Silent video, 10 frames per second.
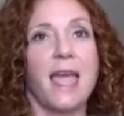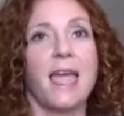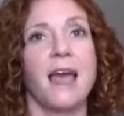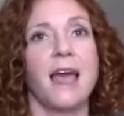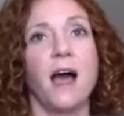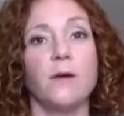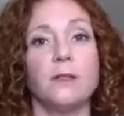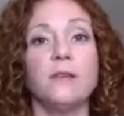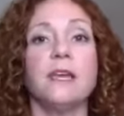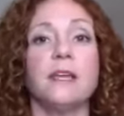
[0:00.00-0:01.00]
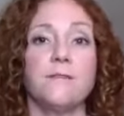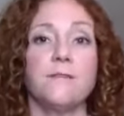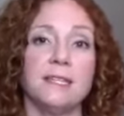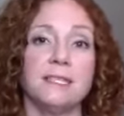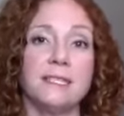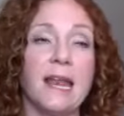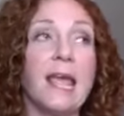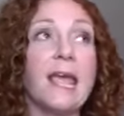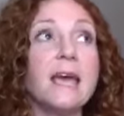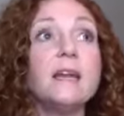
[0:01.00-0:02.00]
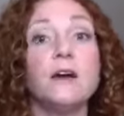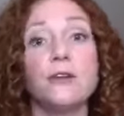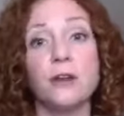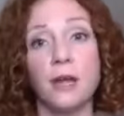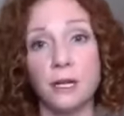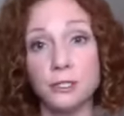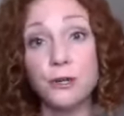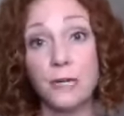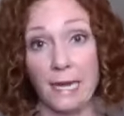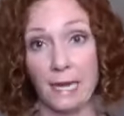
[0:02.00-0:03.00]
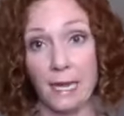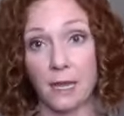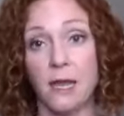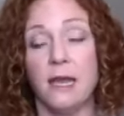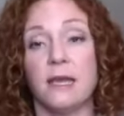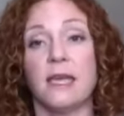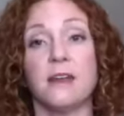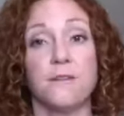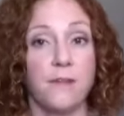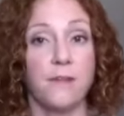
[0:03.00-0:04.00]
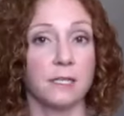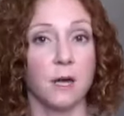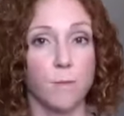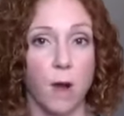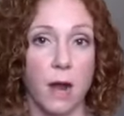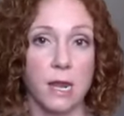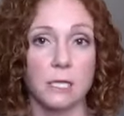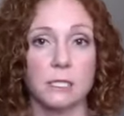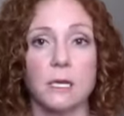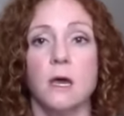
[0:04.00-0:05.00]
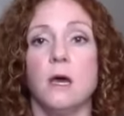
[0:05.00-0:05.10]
and how living in a fed state and under eating can affect our bodies.